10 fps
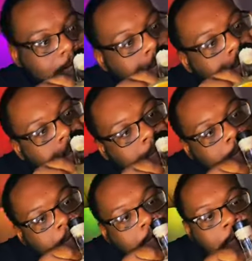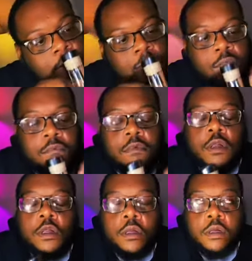
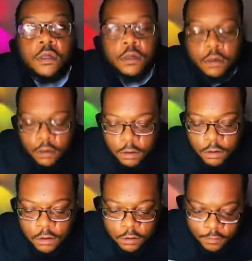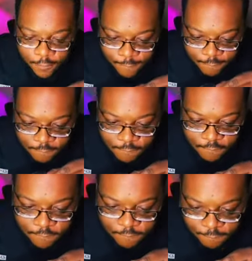
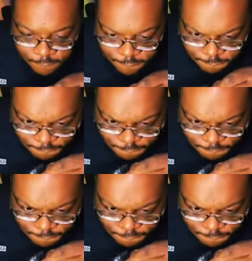(silence)